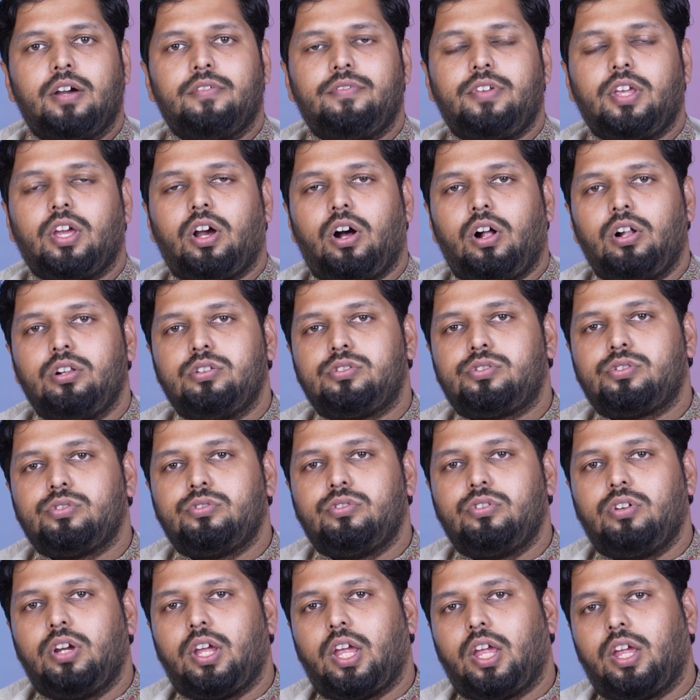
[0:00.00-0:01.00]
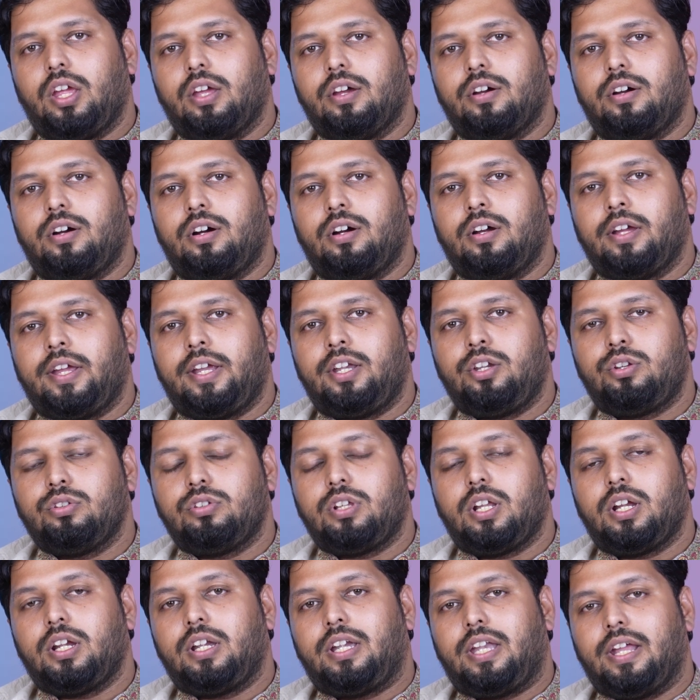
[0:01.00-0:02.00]
we also into
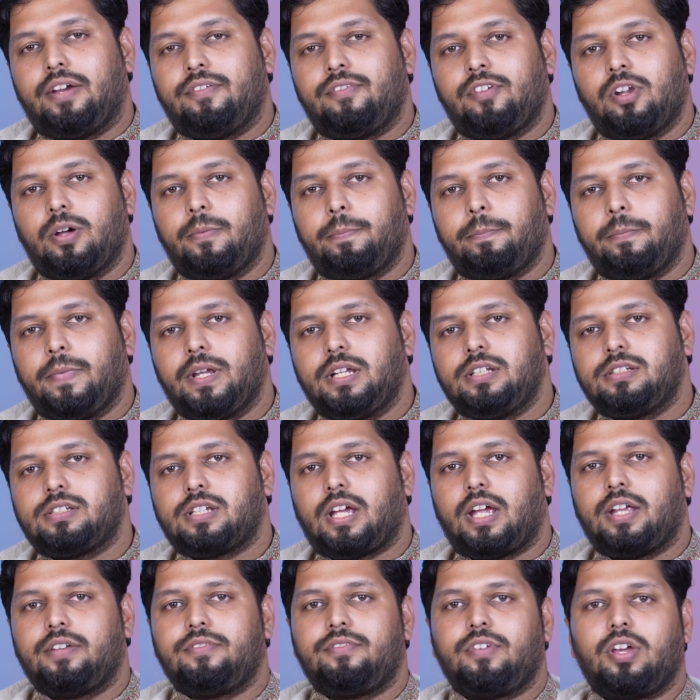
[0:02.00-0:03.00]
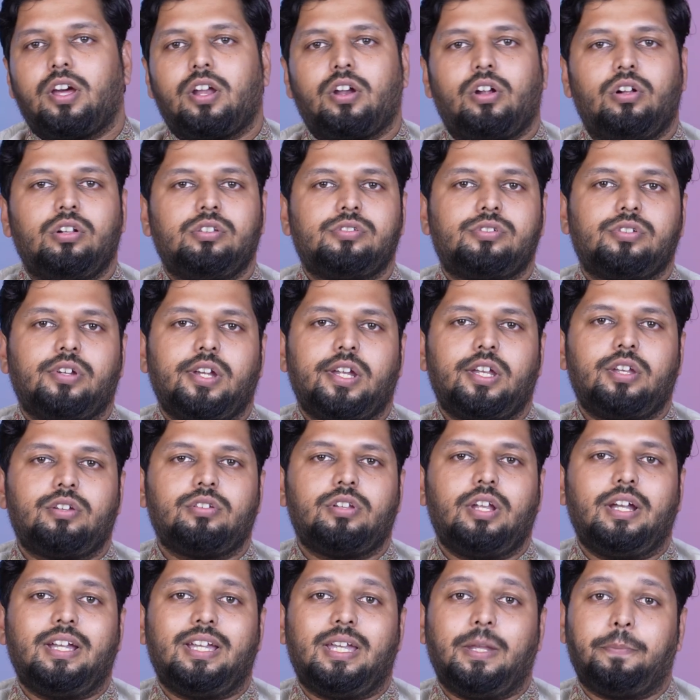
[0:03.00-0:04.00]
the developments, and we are also
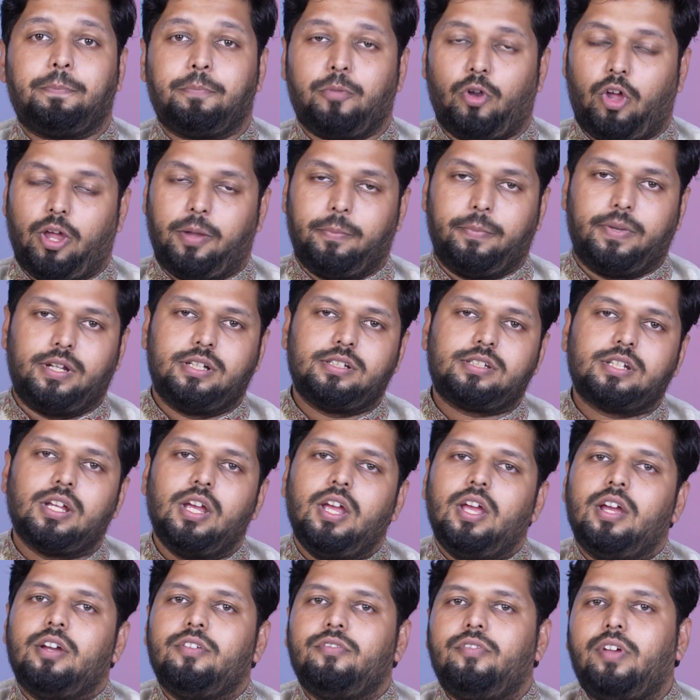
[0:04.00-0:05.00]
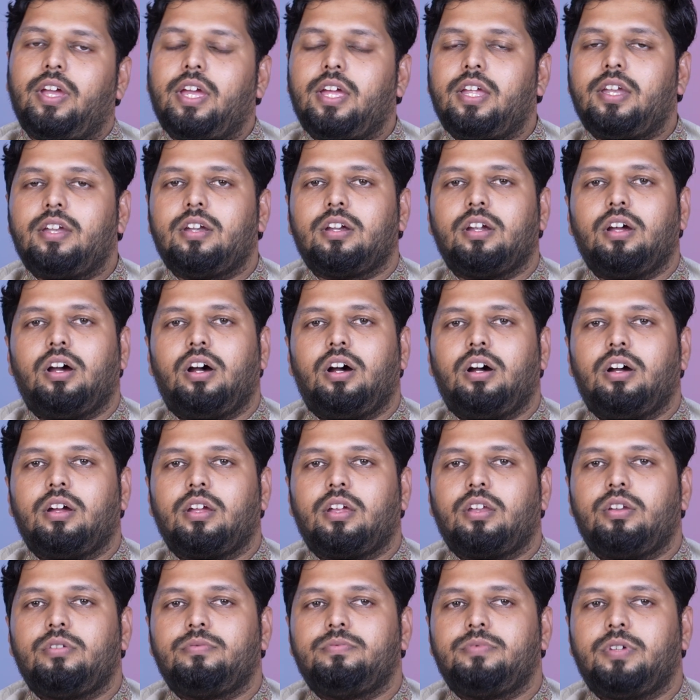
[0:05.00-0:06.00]
into the deployments, where
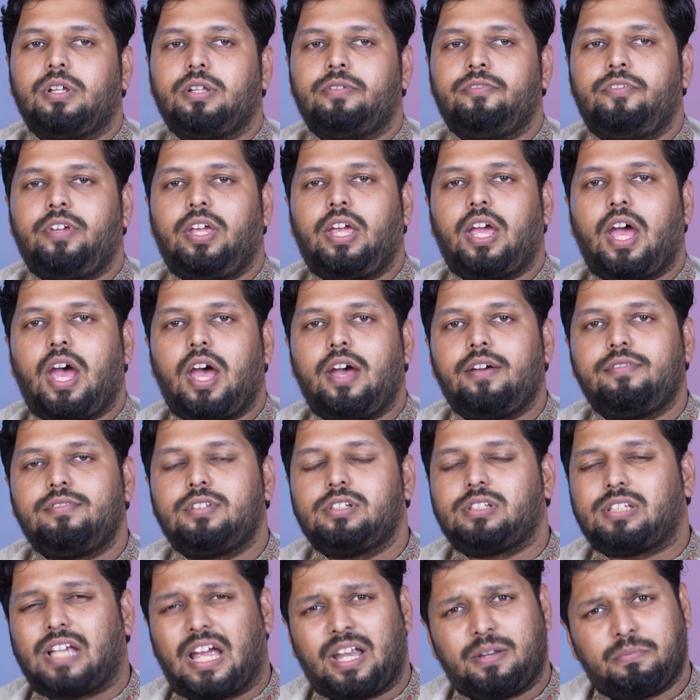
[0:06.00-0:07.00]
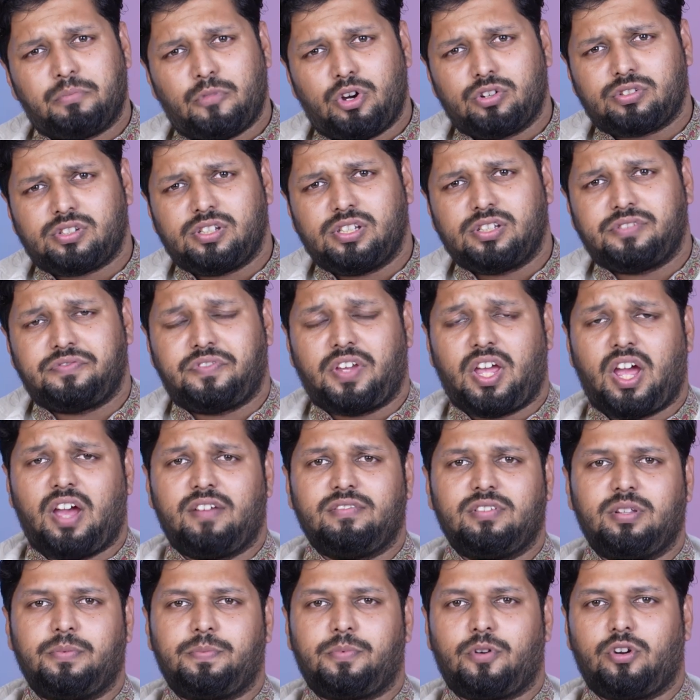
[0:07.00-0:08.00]
you know, we have the sandboxes, we
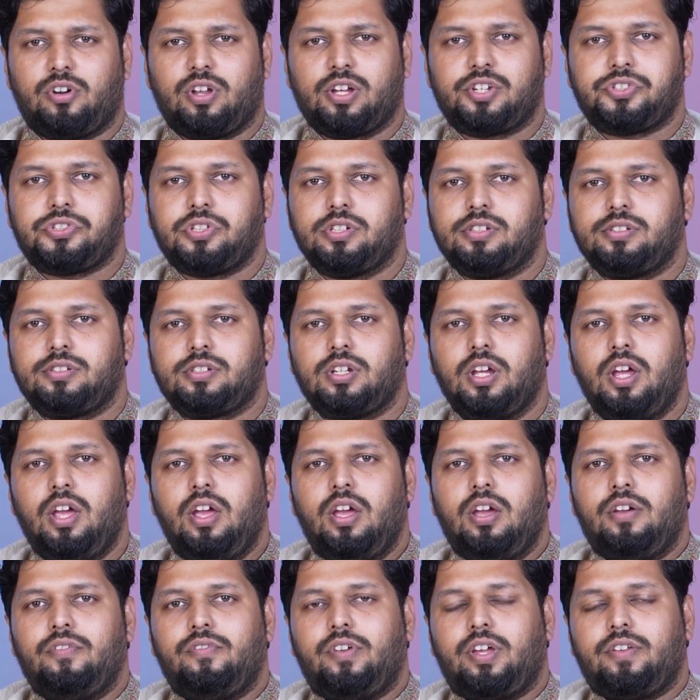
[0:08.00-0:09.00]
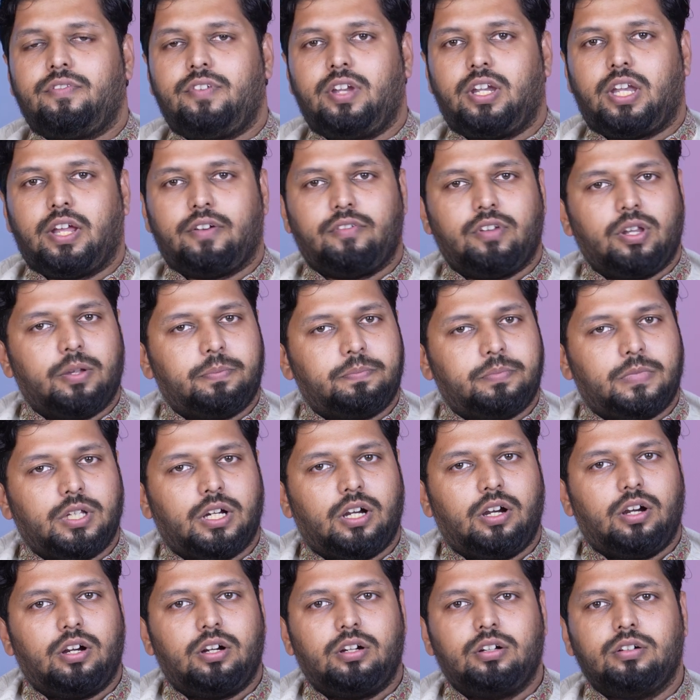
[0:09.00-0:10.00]
have the productions where we develop
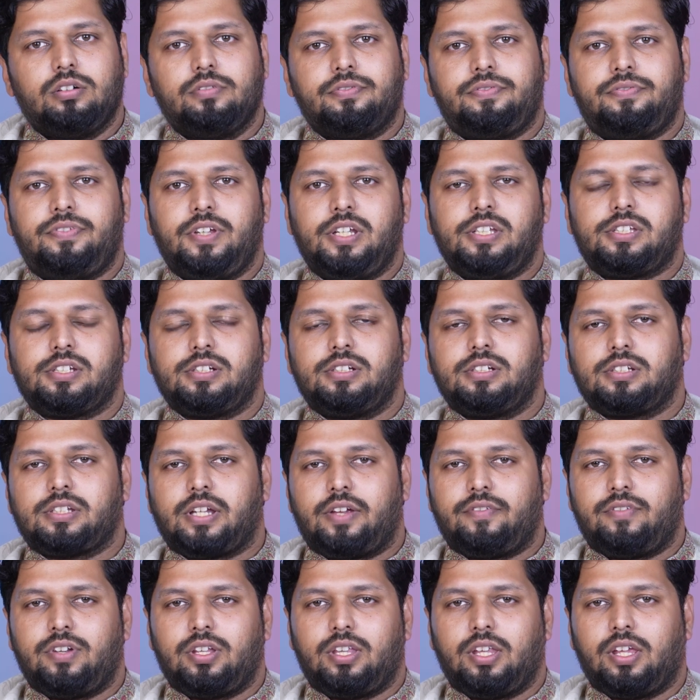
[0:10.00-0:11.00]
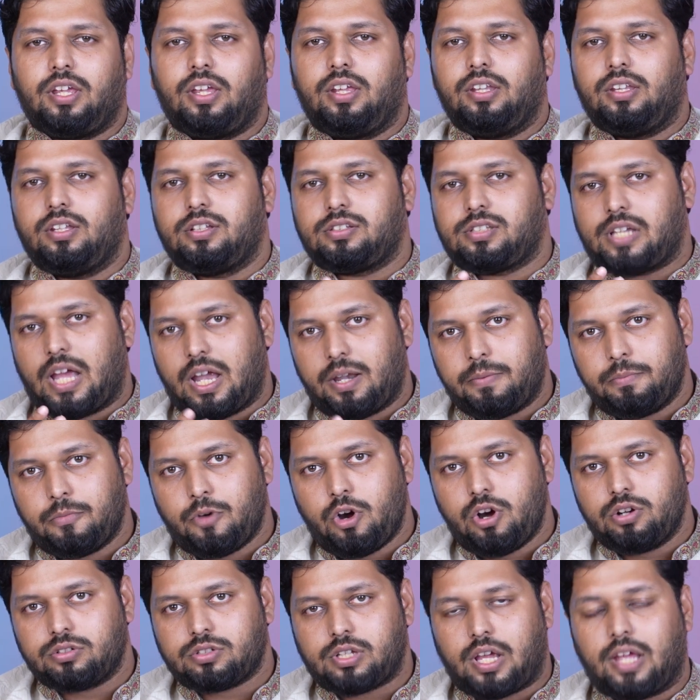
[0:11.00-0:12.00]
the features, everything in the
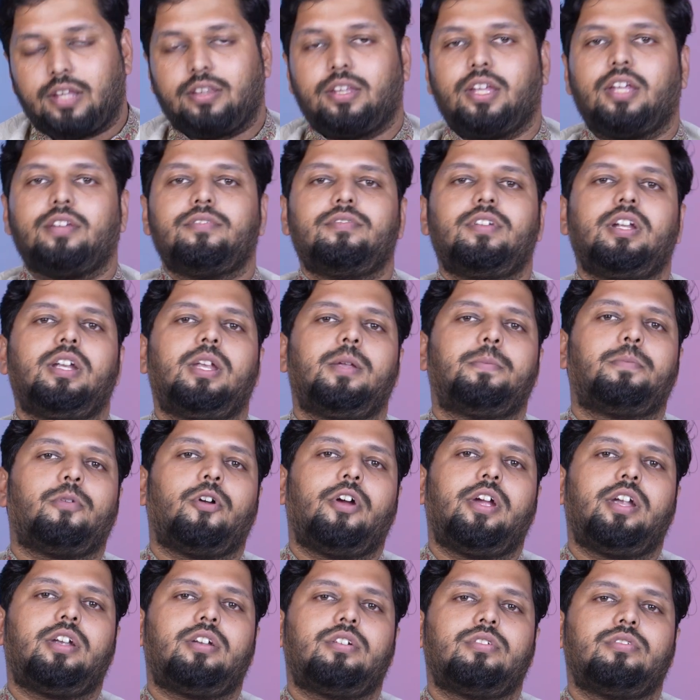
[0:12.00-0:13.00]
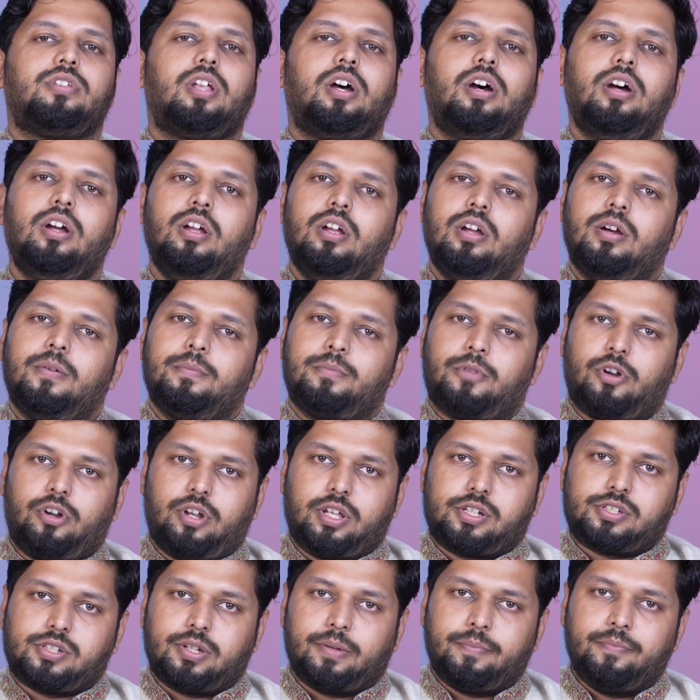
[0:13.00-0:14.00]
sandbox, and then we'll deploy it to the
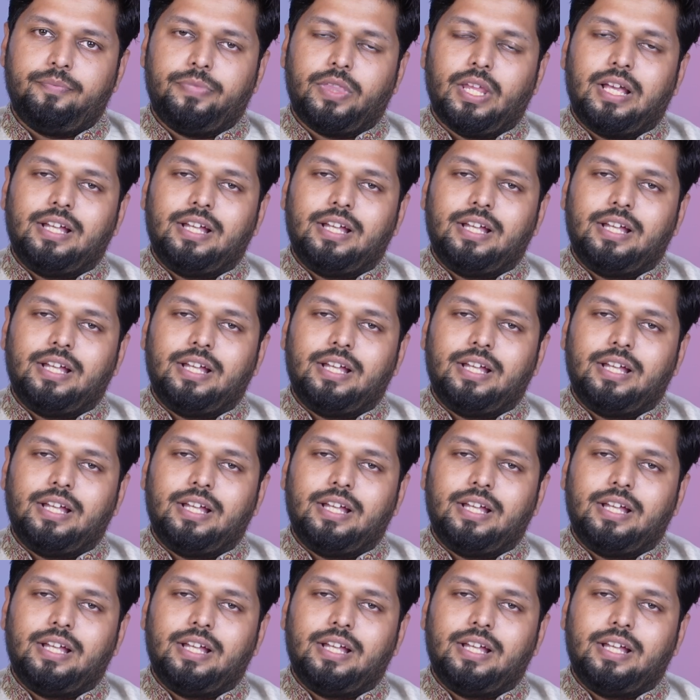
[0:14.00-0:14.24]
production.